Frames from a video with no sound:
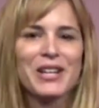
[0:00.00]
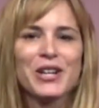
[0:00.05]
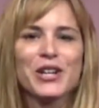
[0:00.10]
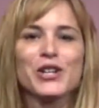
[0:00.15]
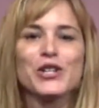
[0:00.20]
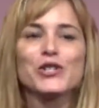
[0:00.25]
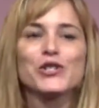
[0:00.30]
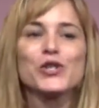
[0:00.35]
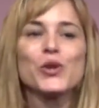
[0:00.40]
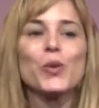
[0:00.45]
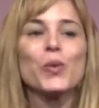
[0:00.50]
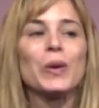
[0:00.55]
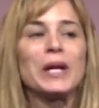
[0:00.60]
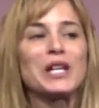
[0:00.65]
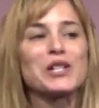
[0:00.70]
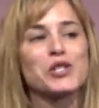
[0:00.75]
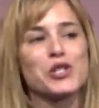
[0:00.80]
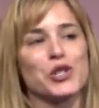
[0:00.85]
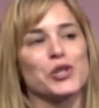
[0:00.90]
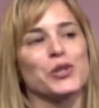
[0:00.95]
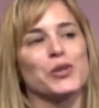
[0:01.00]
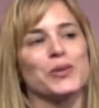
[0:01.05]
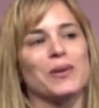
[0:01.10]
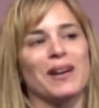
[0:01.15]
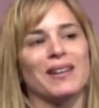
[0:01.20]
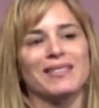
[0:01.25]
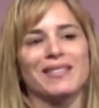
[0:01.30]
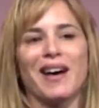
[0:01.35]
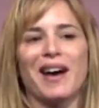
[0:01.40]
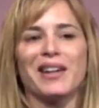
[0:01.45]
So we do a
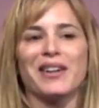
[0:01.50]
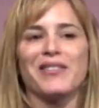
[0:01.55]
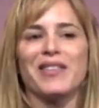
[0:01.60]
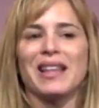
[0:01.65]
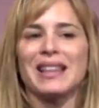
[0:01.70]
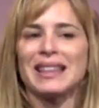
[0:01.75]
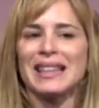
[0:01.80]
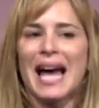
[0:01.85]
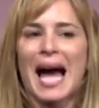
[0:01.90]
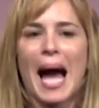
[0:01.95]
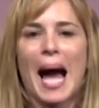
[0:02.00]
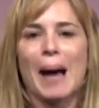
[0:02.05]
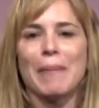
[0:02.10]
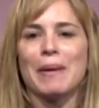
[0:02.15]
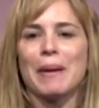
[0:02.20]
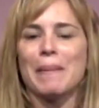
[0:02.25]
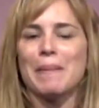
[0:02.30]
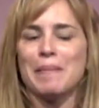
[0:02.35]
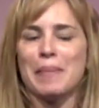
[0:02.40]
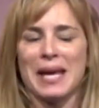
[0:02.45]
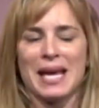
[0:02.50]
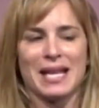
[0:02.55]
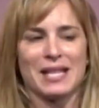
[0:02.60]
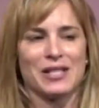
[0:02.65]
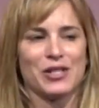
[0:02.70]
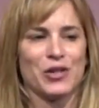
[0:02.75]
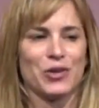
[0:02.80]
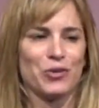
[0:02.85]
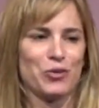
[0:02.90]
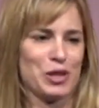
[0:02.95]
lot of
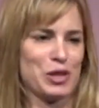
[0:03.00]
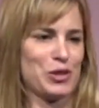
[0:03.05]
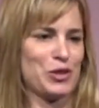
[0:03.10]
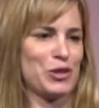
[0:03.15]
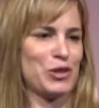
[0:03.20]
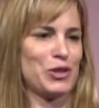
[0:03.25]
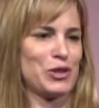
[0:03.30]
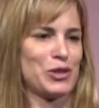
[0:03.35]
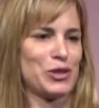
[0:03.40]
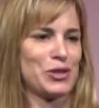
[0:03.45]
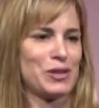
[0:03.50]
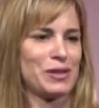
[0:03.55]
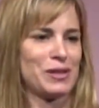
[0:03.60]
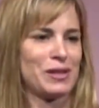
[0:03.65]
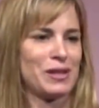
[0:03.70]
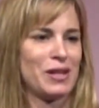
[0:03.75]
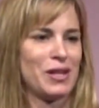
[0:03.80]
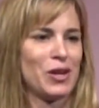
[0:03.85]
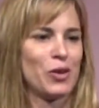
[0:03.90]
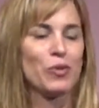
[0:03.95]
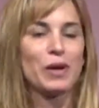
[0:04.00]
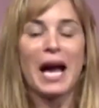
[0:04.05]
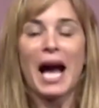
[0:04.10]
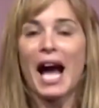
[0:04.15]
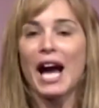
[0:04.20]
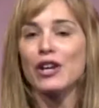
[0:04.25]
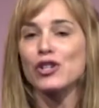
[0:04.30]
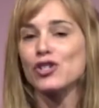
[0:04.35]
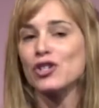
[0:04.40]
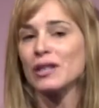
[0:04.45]
lab-based research. We
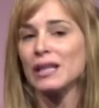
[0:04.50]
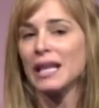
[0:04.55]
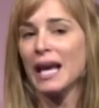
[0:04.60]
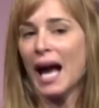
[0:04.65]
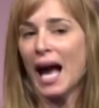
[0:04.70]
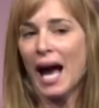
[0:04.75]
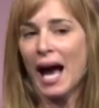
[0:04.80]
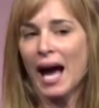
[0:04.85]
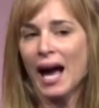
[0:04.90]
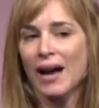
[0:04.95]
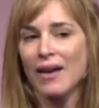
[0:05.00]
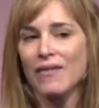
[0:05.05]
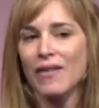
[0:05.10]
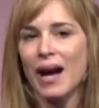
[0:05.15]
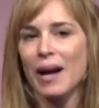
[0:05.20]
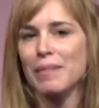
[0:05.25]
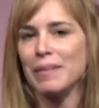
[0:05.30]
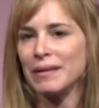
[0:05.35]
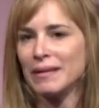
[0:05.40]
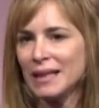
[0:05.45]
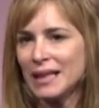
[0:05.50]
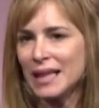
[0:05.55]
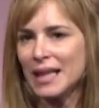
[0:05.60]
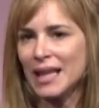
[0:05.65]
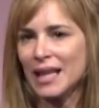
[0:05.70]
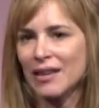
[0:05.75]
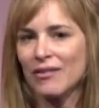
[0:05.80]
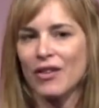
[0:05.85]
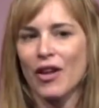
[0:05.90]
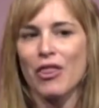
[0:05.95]
actually have, I
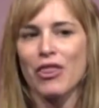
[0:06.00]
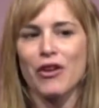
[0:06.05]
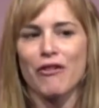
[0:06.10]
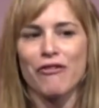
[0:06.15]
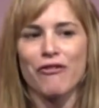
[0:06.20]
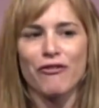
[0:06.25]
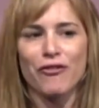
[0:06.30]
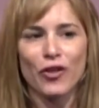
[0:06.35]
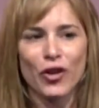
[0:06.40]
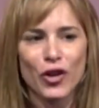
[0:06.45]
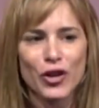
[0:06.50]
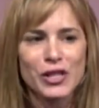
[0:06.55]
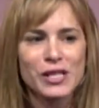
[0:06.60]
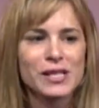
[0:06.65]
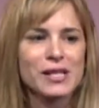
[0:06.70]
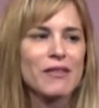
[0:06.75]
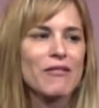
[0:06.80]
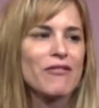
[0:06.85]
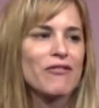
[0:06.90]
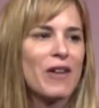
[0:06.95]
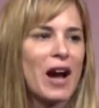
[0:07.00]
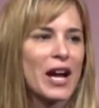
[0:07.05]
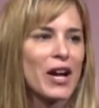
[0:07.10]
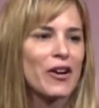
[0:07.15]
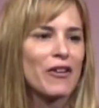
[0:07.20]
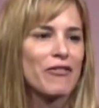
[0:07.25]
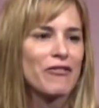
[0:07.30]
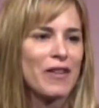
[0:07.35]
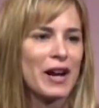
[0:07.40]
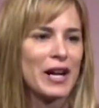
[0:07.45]
believe, the first
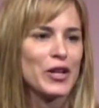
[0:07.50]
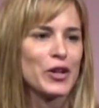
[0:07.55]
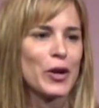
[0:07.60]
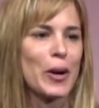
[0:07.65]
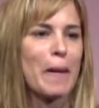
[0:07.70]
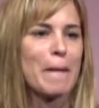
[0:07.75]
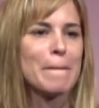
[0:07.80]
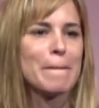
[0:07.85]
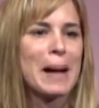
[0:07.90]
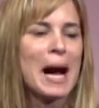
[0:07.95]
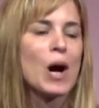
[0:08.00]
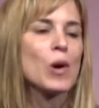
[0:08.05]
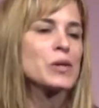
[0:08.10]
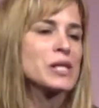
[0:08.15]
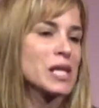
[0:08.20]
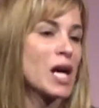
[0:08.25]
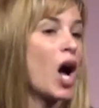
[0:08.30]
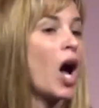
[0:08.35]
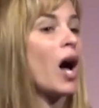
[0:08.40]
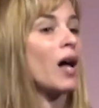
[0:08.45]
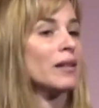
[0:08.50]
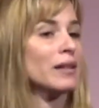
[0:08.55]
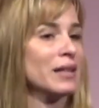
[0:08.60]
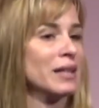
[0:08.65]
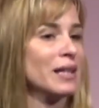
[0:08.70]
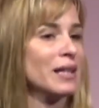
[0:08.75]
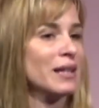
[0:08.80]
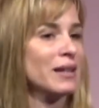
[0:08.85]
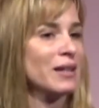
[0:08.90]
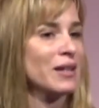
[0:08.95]
firefighter mouse
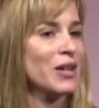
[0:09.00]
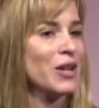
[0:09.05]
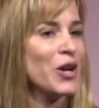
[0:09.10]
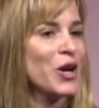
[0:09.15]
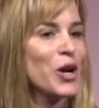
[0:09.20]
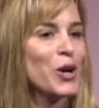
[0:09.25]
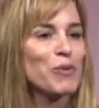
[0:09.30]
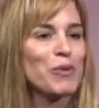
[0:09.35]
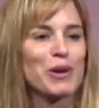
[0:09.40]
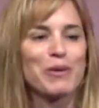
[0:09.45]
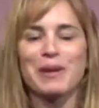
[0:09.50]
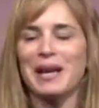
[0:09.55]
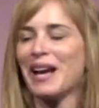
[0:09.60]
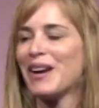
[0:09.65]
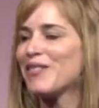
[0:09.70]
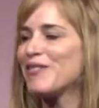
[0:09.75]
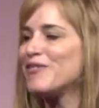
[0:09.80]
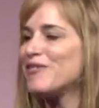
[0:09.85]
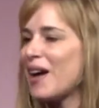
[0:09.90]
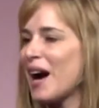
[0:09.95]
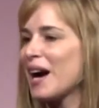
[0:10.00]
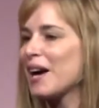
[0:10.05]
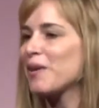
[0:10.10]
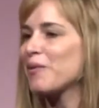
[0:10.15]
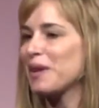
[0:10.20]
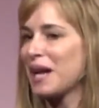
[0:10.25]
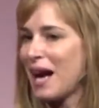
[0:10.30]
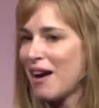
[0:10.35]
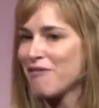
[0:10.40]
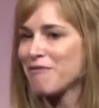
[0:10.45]
colony where we
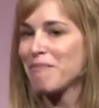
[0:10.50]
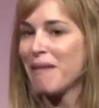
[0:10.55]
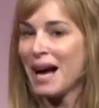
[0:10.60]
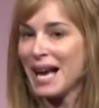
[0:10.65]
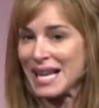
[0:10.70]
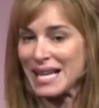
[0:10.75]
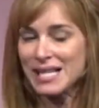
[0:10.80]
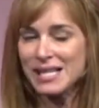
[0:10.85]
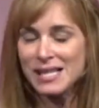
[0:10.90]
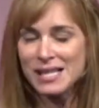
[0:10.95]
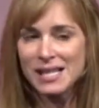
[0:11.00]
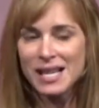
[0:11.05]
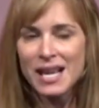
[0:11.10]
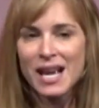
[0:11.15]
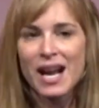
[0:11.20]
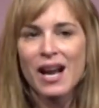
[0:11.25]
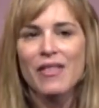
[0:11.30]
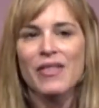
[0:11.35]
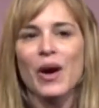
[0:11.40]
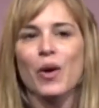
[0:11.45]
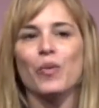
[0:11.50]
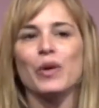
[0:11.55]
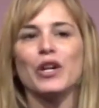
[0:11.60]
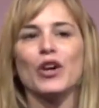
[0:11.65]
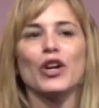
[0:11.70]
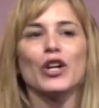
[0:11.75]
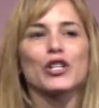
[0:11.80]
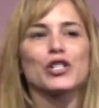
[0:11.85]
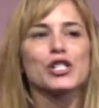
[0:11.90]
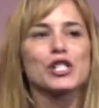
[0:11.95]
have mice that we are
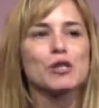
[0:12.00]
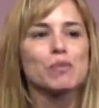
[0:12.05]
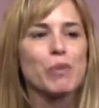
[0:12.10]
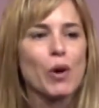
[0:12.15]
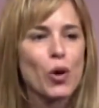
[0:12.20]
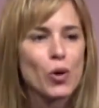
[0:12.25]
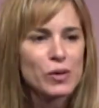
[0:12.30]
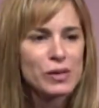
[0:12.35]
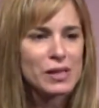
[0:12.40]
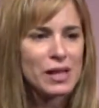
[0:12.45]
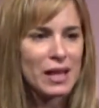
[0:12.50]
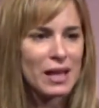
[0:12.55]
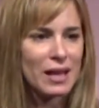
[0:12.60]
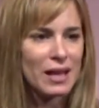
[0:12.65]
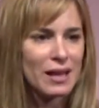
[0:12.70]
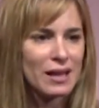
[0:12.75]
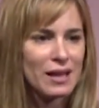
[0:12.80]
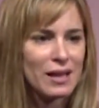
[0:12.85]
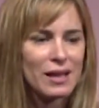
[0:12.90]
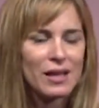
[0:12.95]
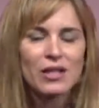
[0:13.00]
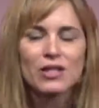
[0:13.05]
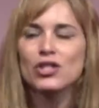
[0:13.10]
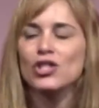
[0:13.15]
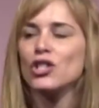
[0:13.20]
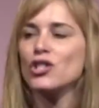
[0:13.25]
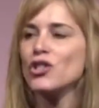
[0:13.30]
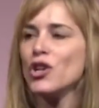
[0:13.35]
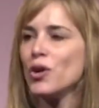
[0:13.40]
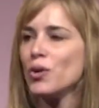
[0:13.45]
exposing to
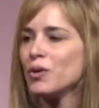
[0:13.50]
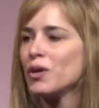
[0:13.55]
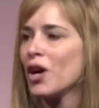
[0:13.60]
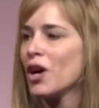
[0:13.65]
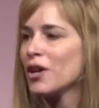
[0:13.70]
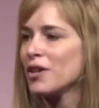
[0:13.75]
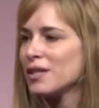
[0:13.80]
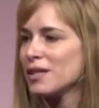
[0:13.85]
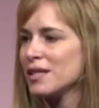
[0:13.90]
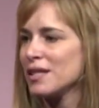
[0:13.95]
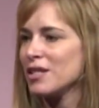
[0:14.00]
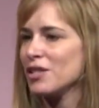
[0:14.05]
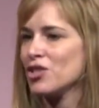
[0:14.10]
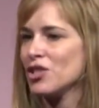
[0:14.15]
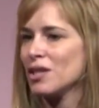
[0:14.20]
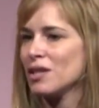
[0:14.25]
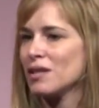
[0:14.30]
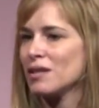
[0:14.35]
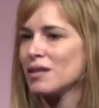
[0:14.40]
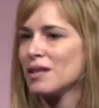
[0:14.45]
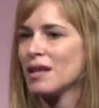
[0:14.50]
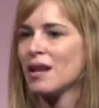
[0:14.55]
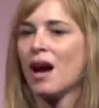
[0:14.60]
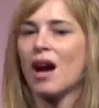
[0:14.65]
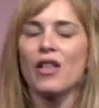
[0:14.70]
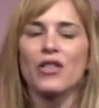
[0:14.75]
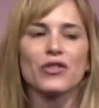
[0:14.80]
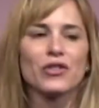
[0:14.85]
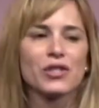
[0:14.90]
known carcinogens and other